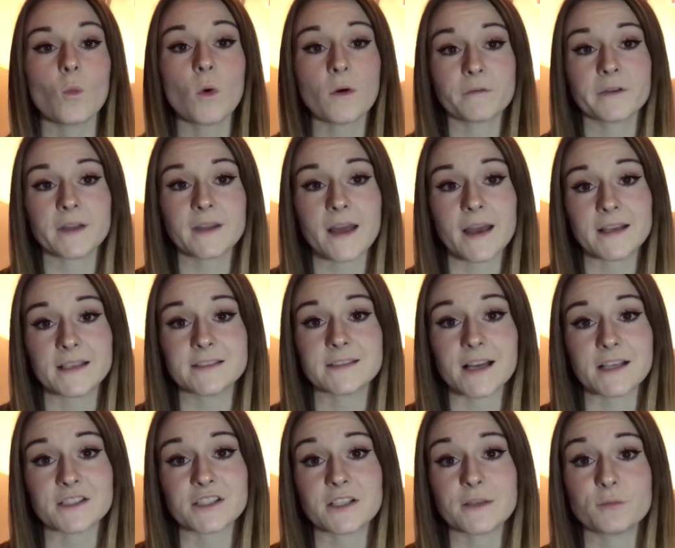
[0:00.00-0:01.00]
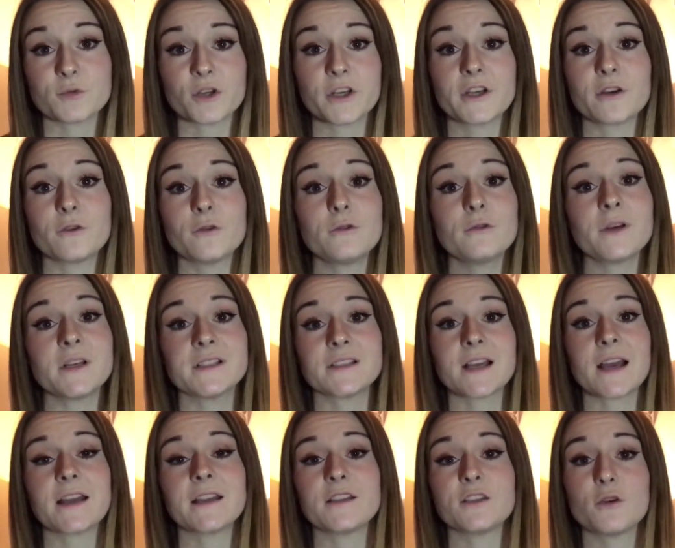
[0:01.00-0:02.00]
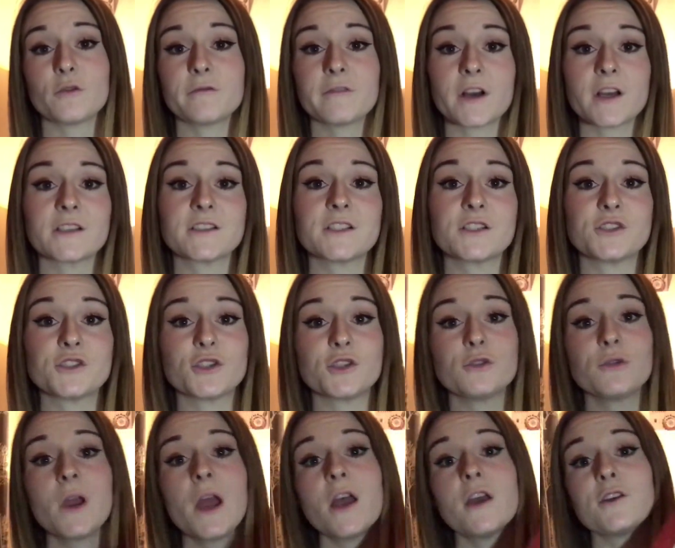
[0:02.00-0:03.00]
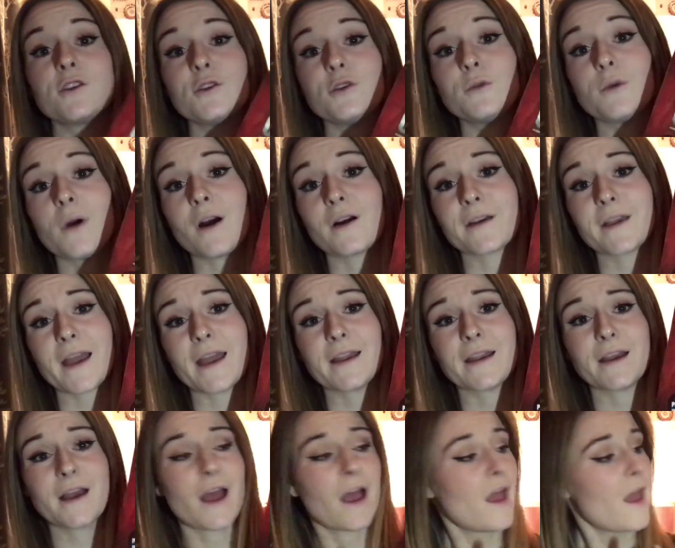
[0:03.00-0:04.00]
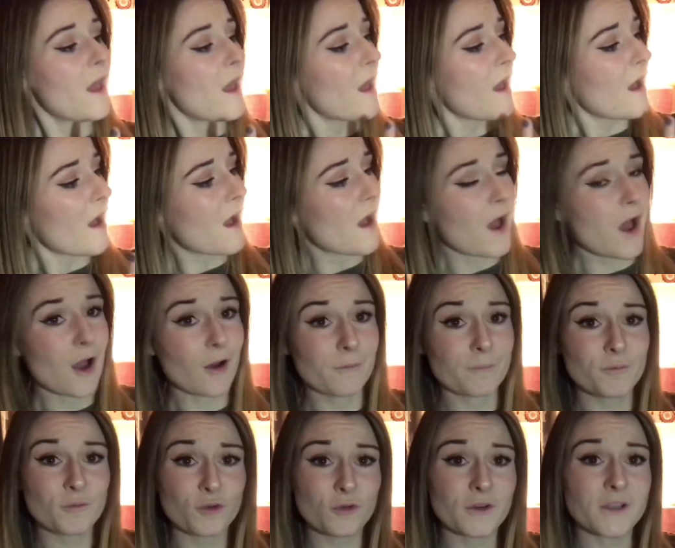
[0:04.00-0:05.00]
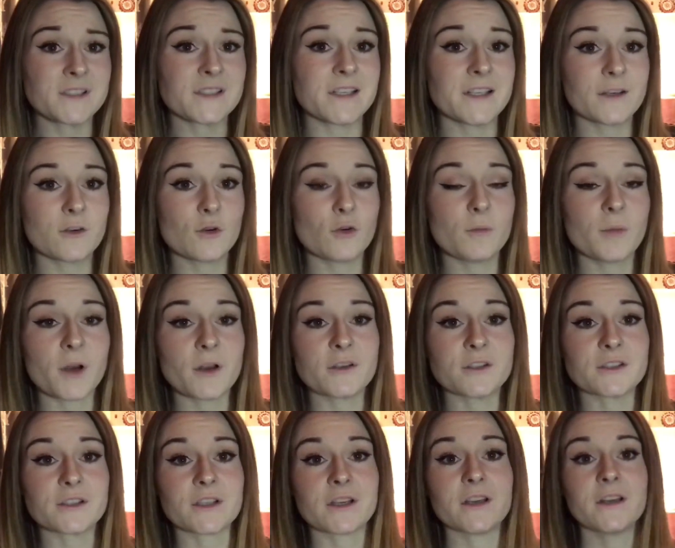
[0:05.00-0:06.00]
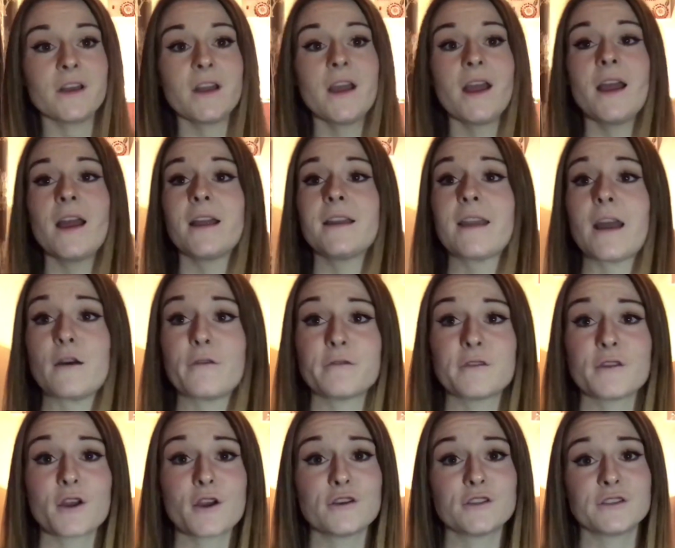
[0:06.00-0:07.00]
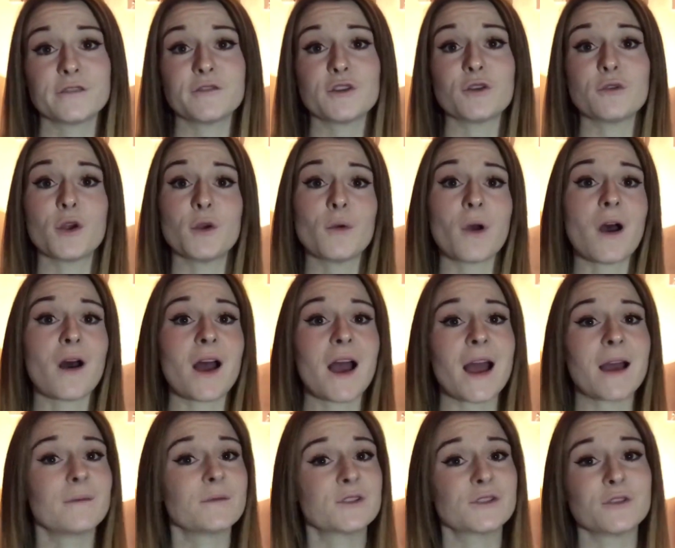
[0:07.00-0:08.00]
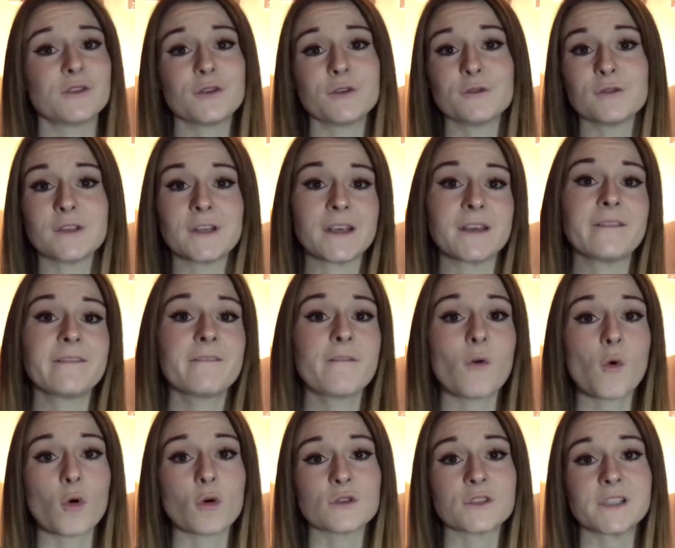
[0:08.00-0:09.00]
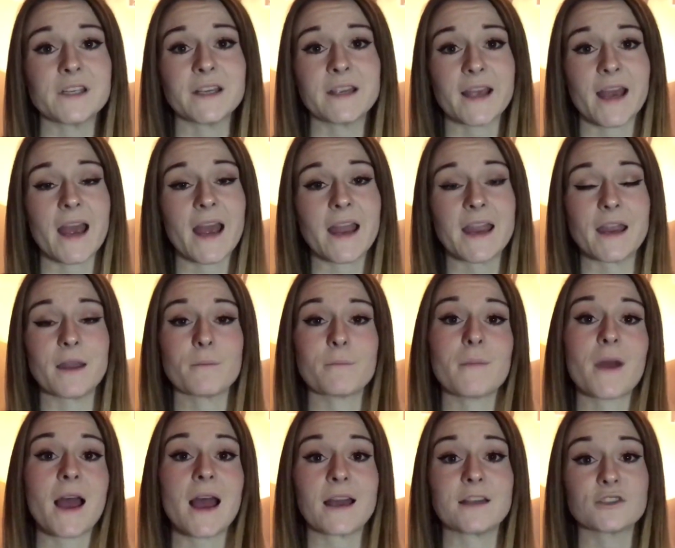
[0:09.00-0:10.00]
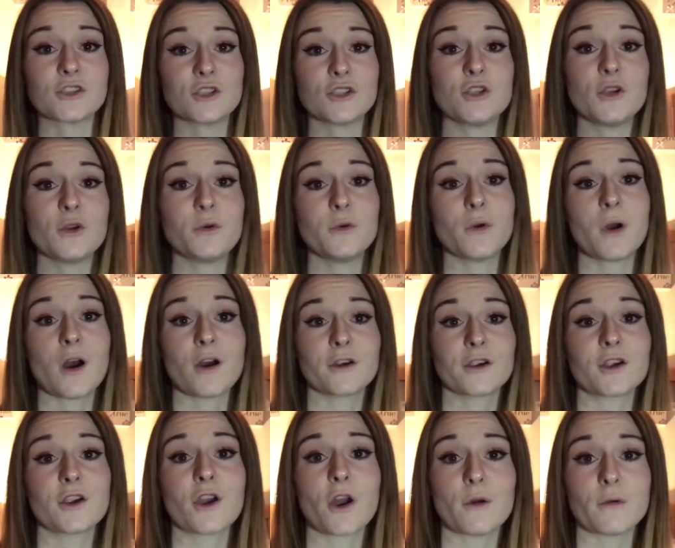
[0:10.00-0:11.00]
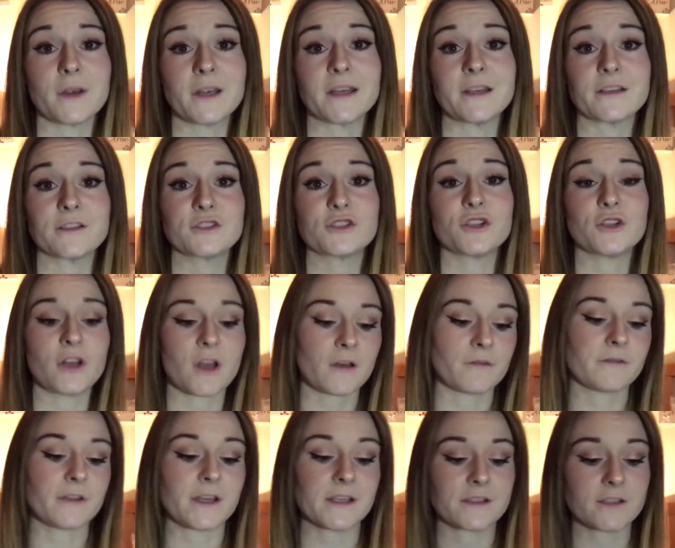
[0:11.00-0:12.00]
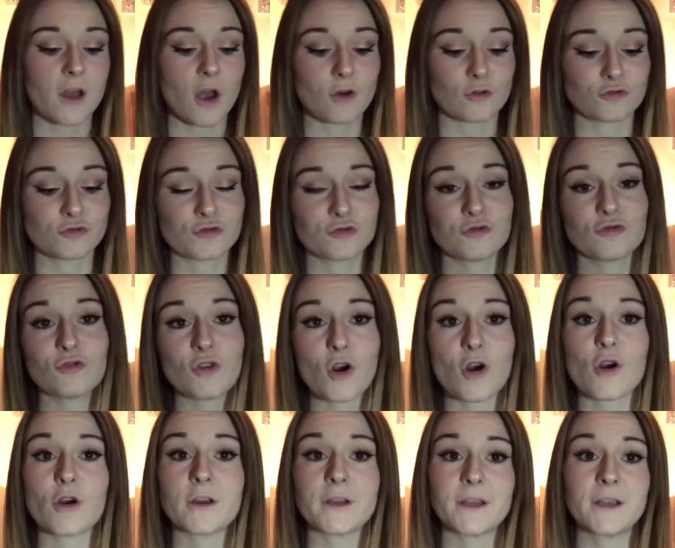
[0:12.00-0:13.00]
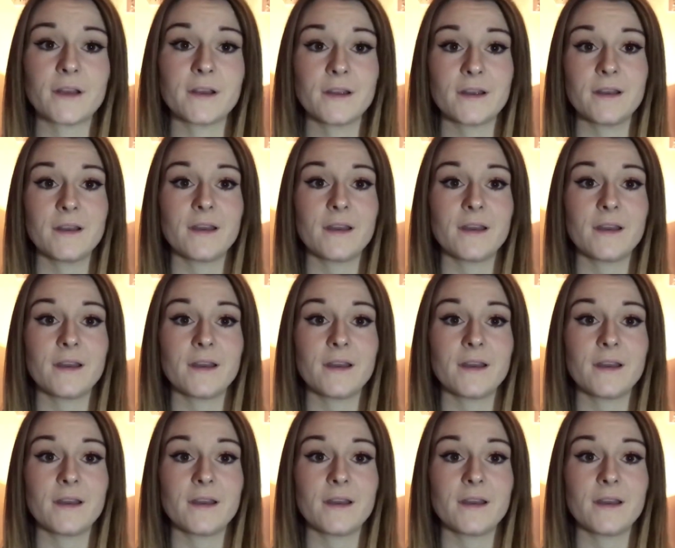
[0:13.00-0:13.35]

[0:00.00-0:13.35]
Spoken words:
One thing that is actually pretty cool is that in your first issue you are getting a pretty cool poster. Now for those of you who are absolutely 40k mad, you are going to love this. I'll try